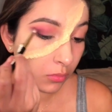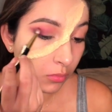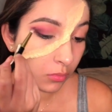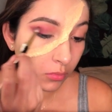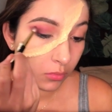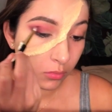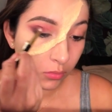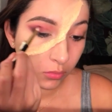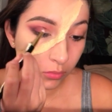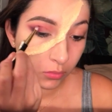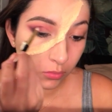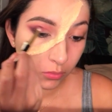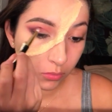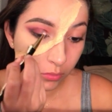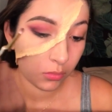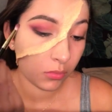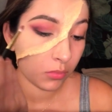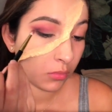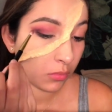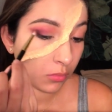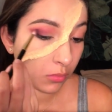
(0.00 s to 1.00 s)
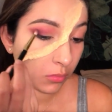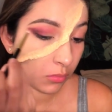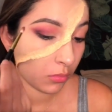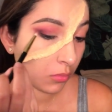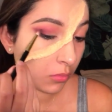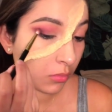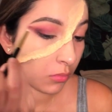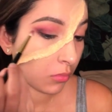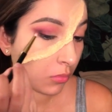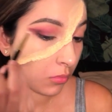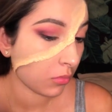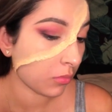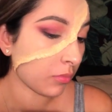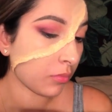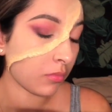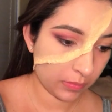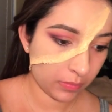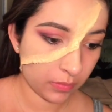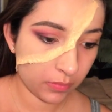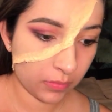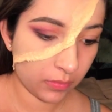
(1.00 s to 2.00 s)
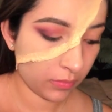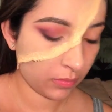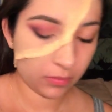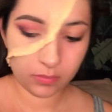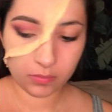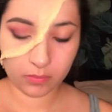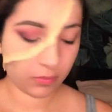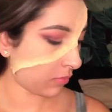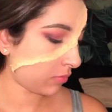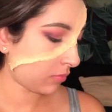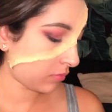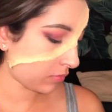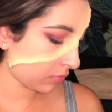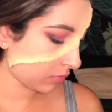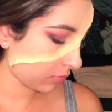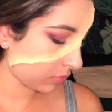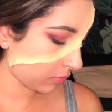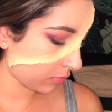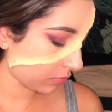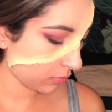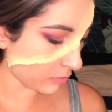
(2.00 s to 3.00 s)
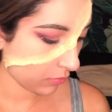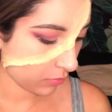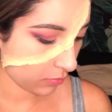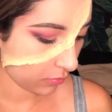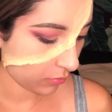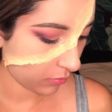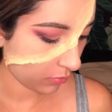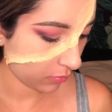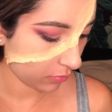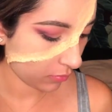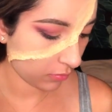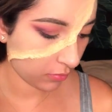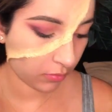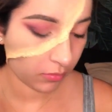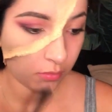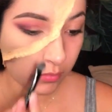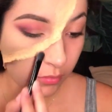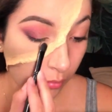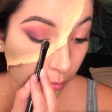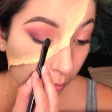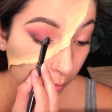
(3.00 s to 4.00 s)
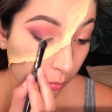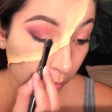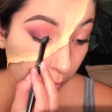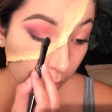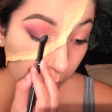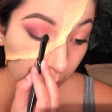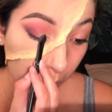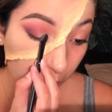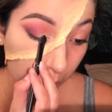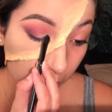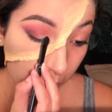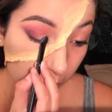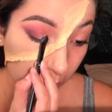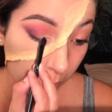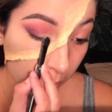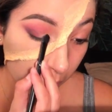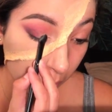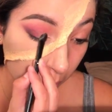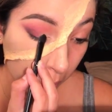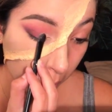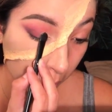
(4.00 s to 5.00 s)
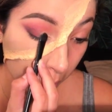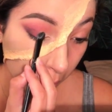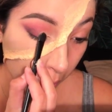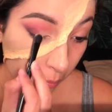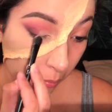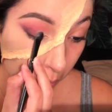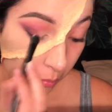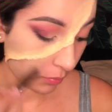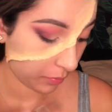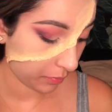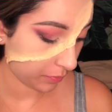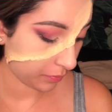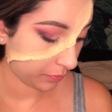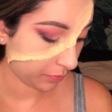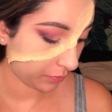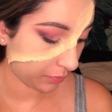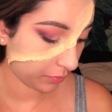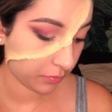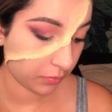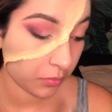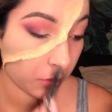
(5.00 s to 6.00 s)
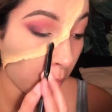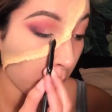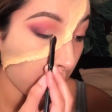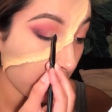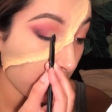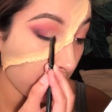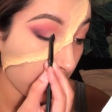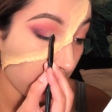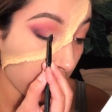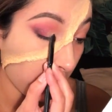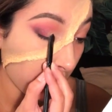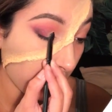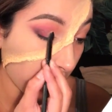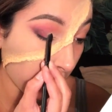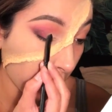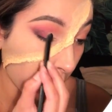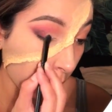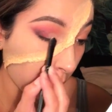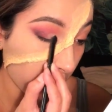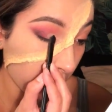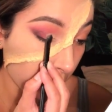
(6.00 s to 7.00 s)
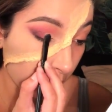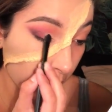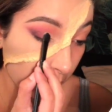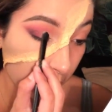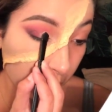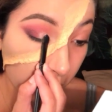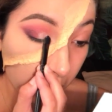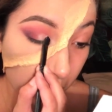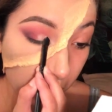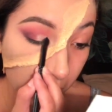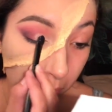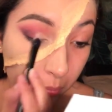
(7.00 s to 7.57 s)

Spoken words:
And just blend and make sure everything is nice and seamless. Now adding a sort of white